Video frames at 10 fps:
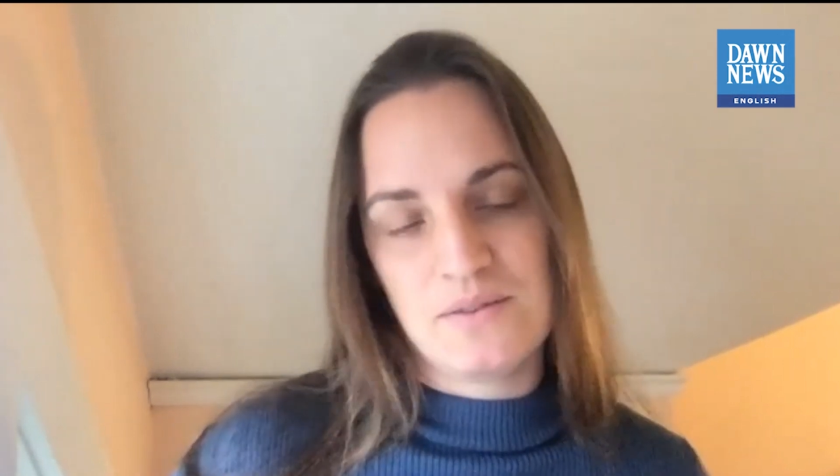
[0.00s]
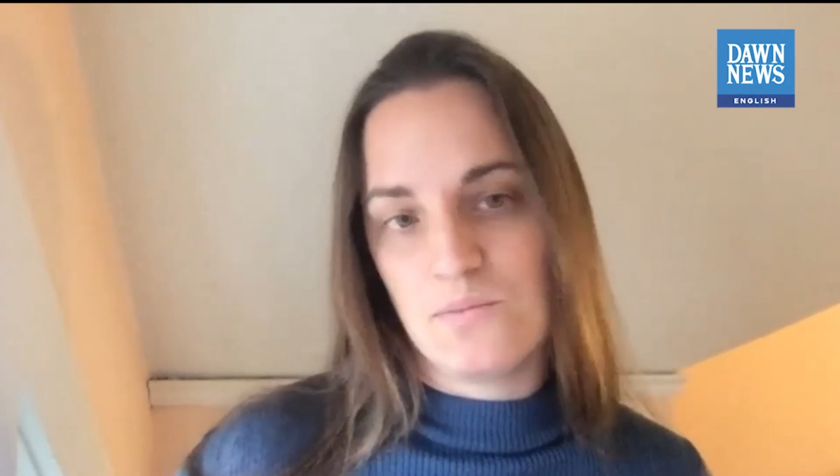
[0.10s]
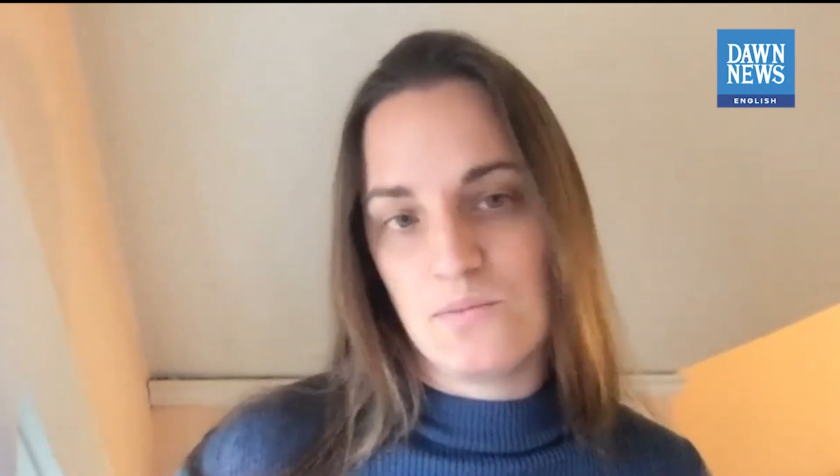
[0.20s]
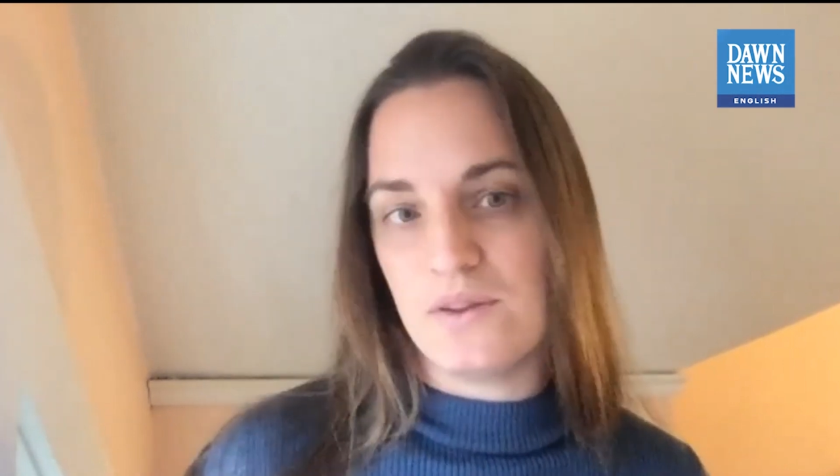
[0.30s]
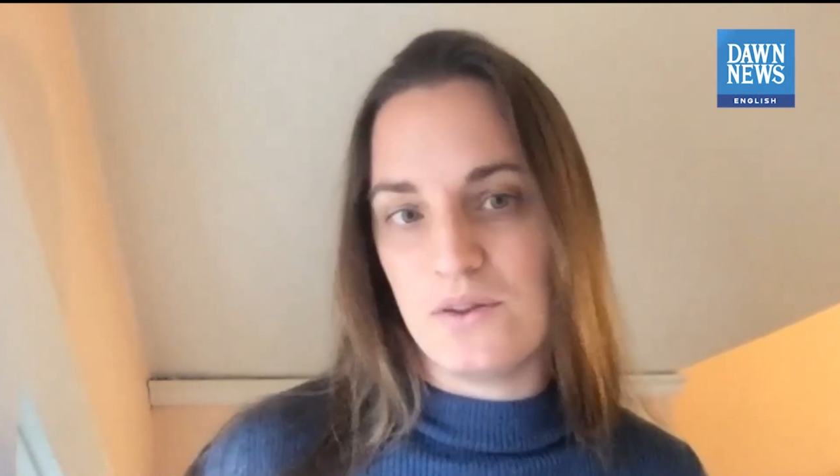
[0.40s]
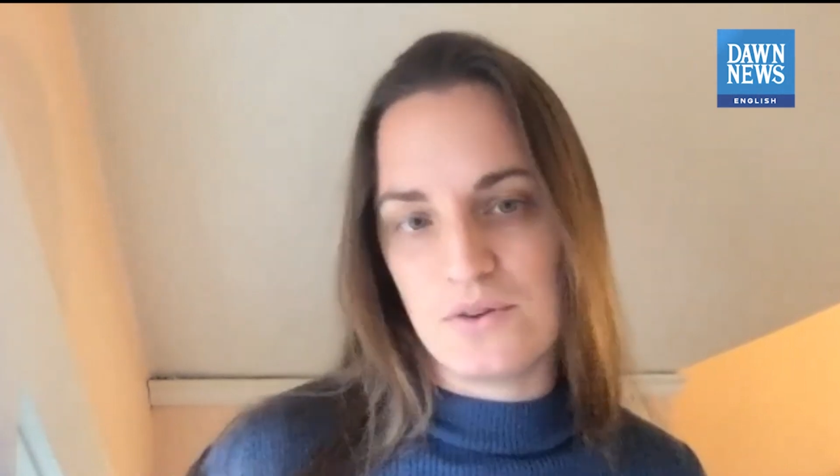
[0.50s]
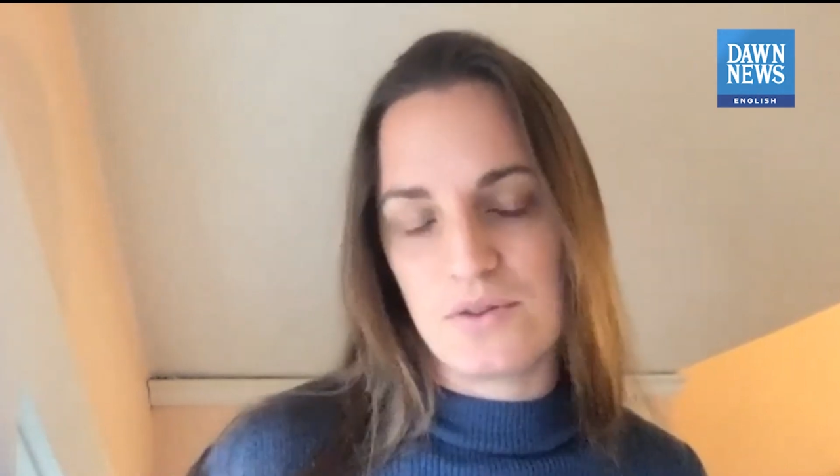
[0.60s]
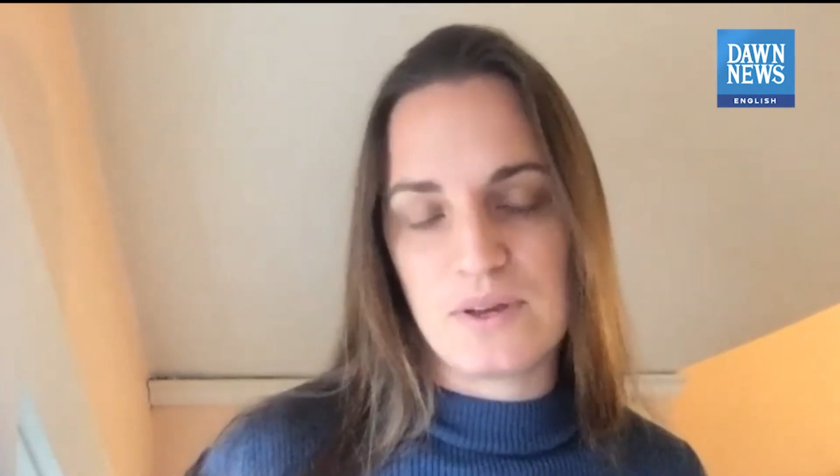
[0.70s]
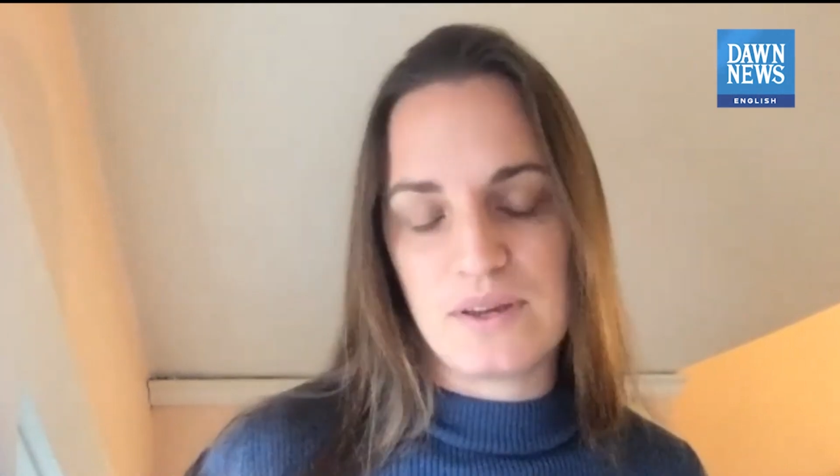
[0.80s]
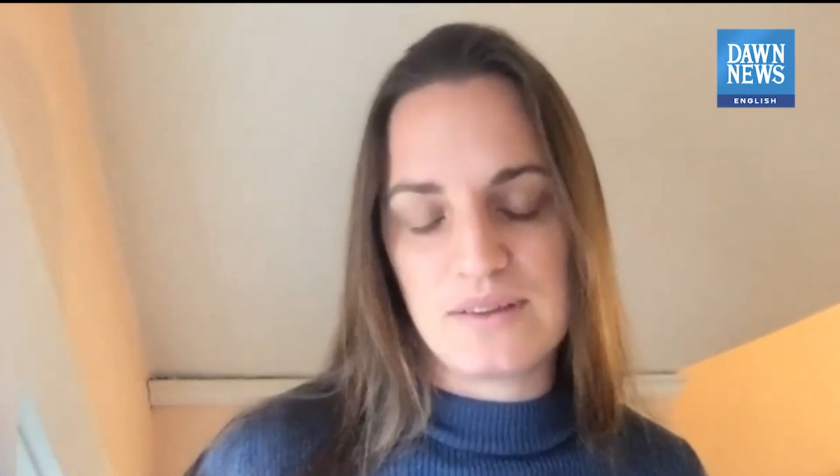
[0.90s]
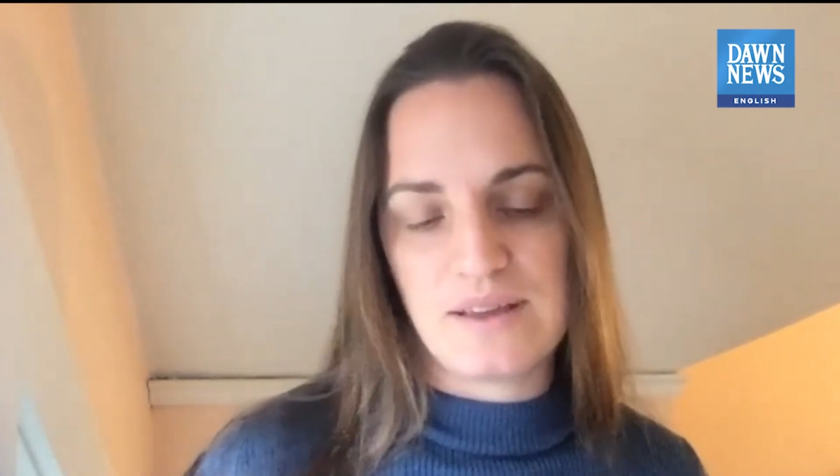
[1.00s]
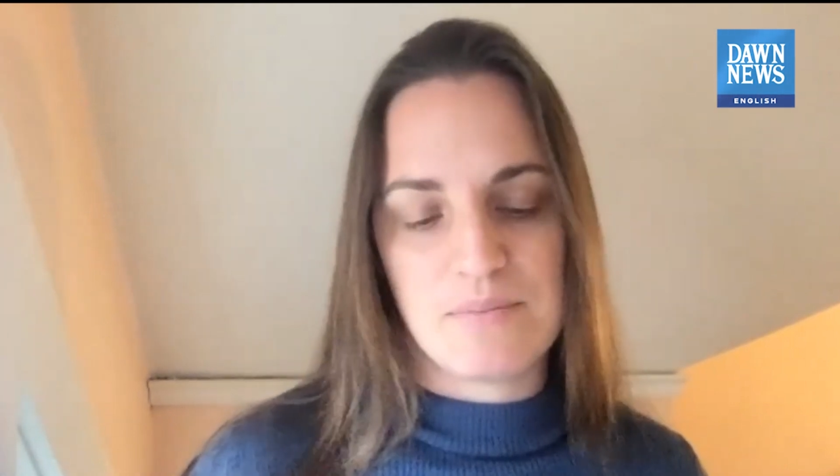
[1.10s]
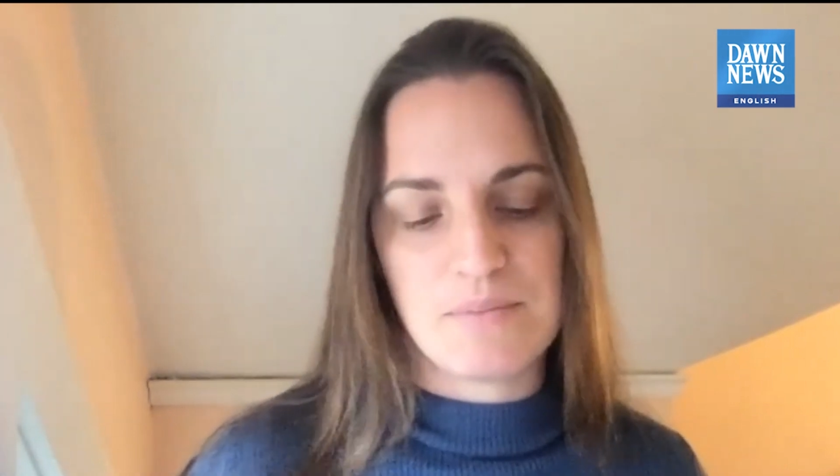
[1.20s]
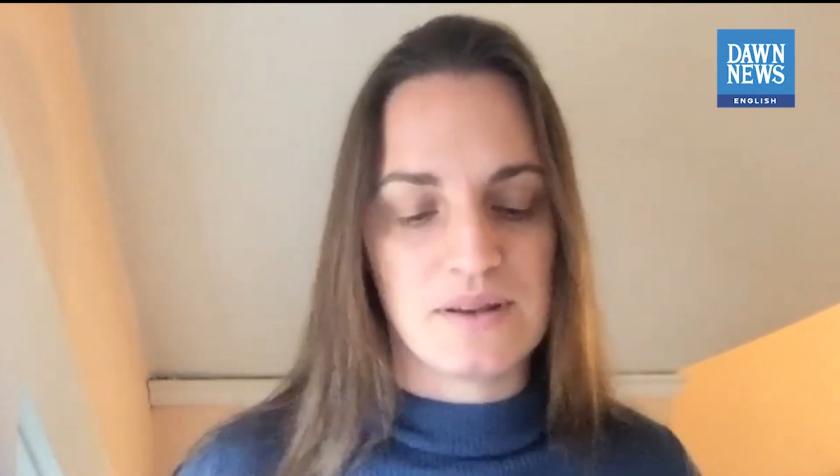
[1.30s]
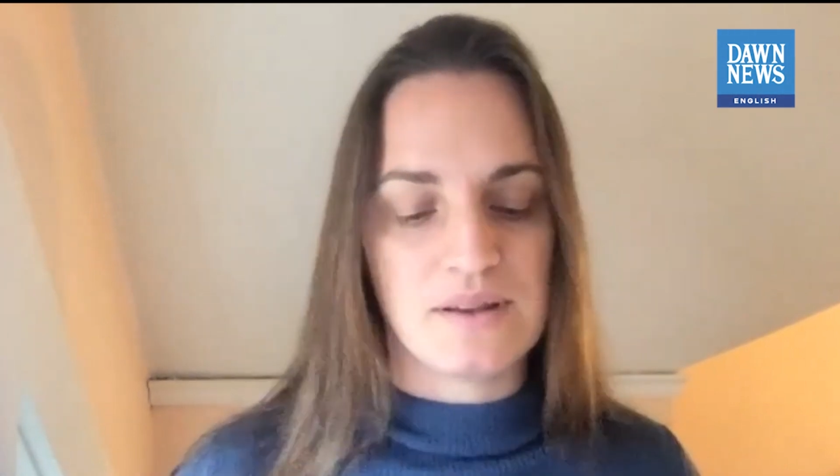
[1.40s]
when those earthquakes
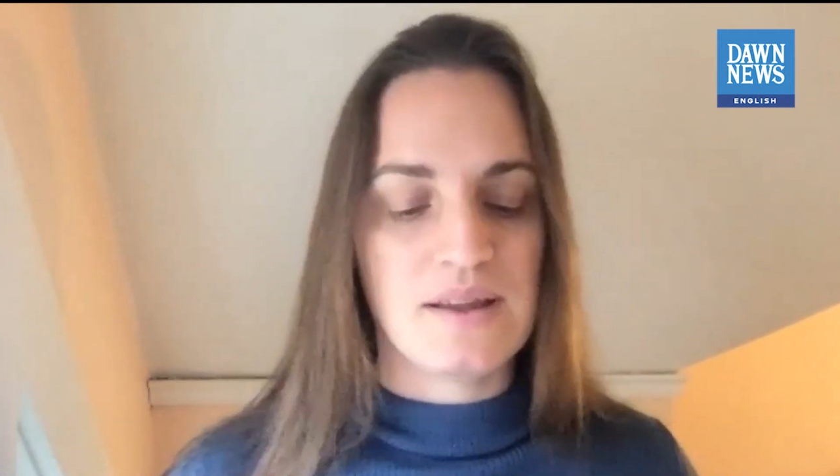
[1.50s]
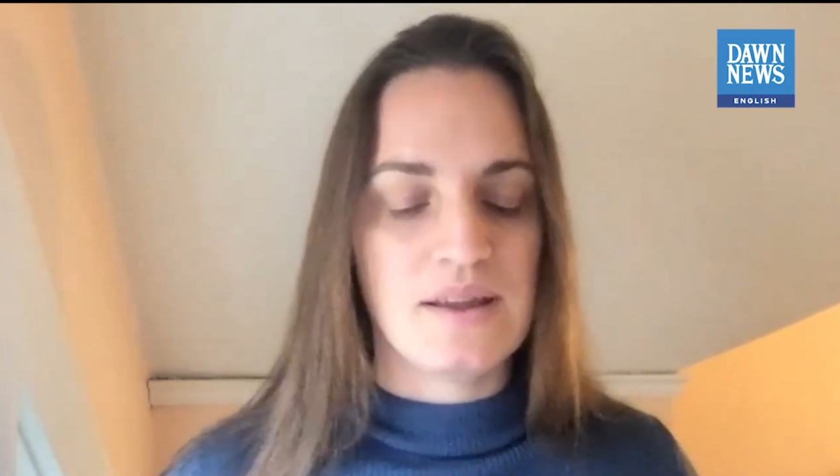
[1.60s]
happen?